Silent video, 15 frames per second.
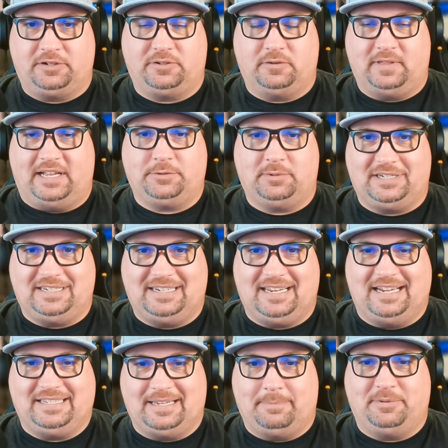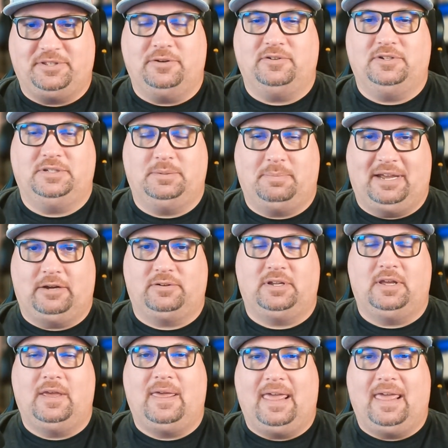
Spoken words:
So that's what today's episode is about.